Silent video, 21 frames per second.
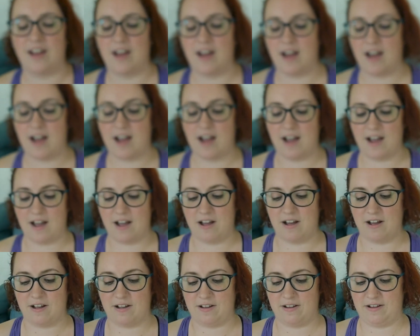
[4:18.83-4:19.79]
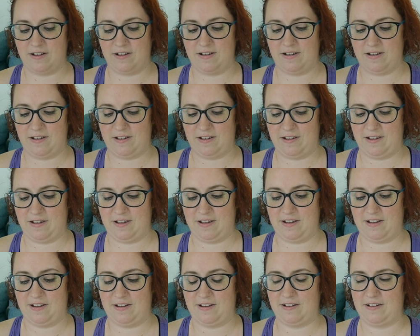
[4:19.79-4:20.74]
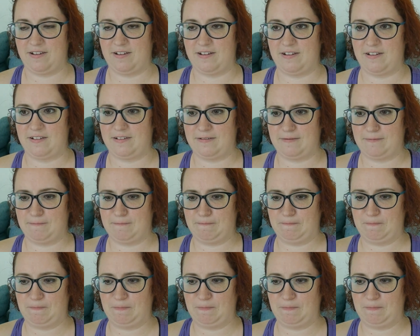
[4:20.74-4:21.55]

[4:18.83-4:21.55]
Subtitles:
Nothing is said.